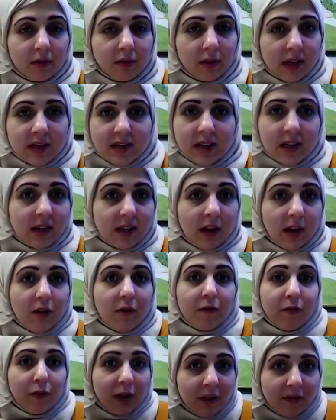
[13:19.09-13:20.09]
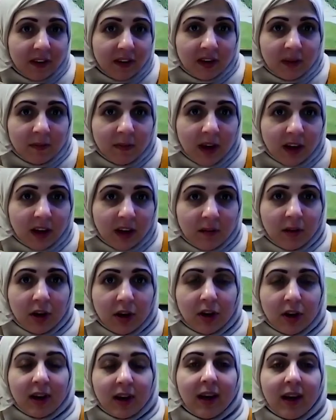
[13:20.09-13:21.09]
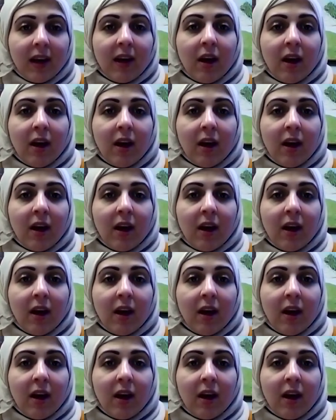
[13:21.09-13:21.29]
Are you fully funded by community,